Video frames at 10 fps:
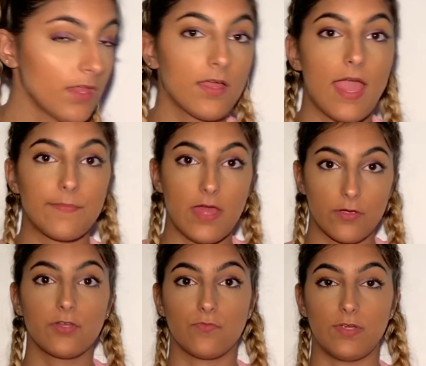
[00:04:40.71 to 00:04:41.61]
Okay, I'm now
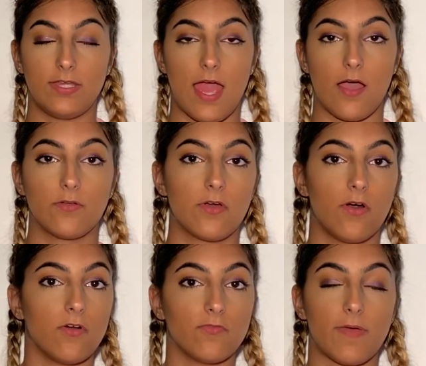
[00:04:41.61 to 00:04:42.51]
going to read out
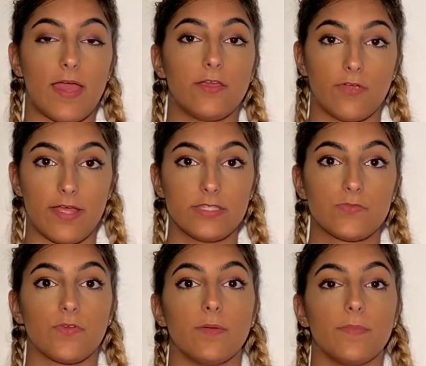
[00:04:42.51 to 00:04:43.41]
all my grades
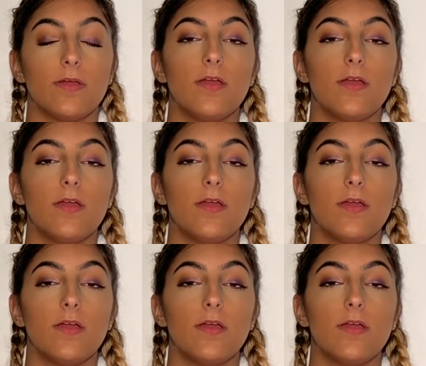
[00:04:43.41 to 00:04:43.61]
from